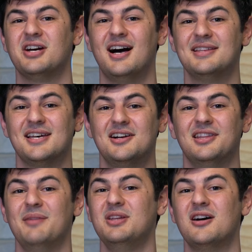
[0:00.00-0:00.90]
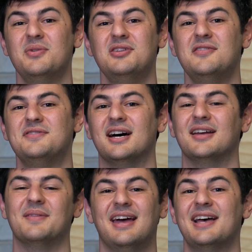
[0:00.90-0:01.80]
your hardtail, let me know what you've
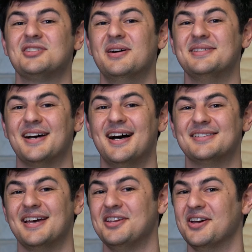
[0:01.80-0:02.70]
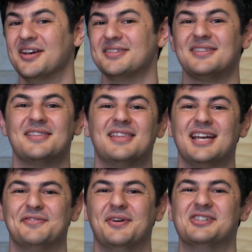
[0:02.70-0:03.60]
done. And as always guys and girls,
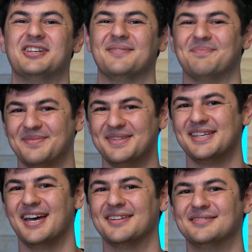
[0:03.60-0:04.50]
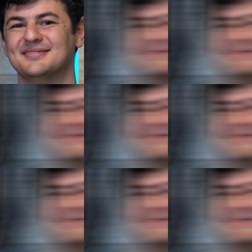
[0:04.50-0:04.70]
thanks for watching. See ya.